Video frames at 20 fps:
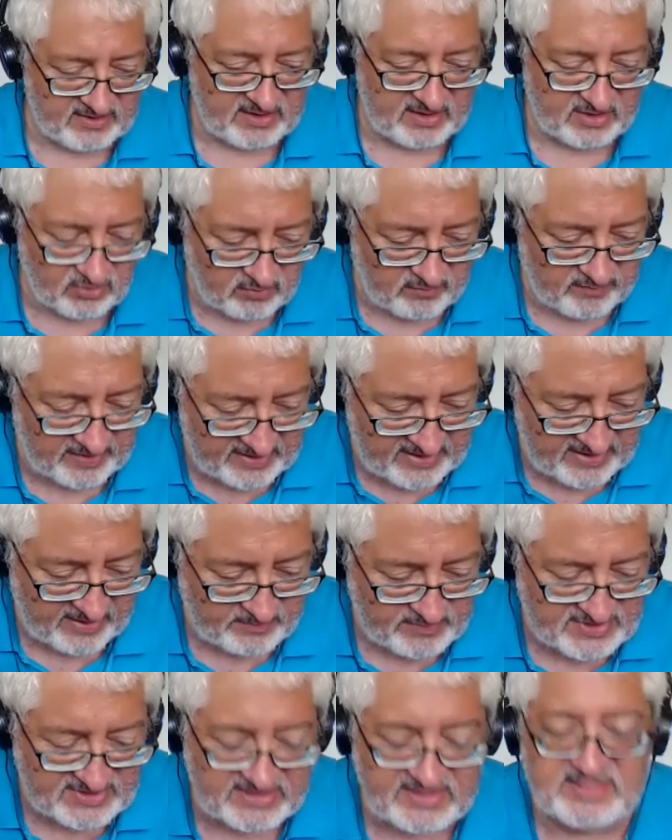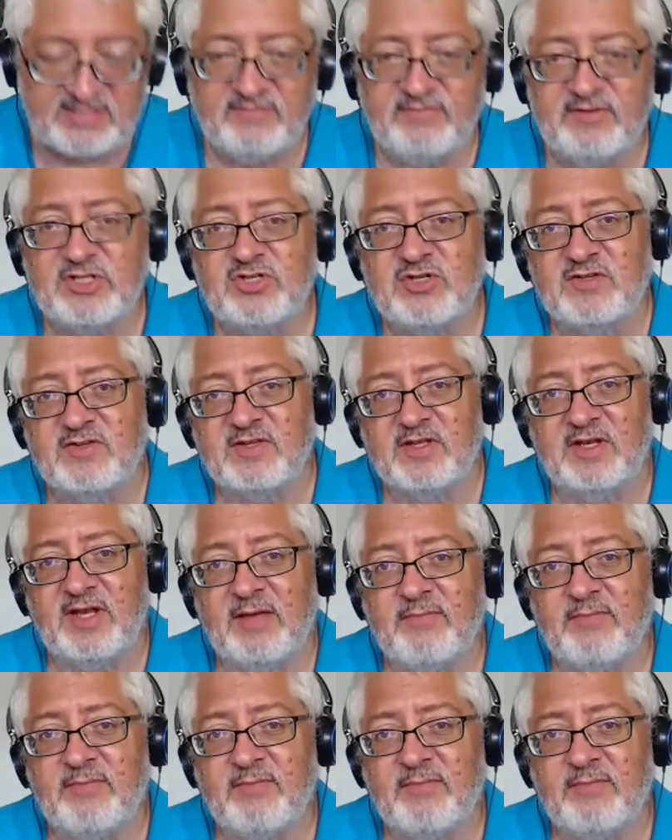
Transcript: that overcomes these divisions and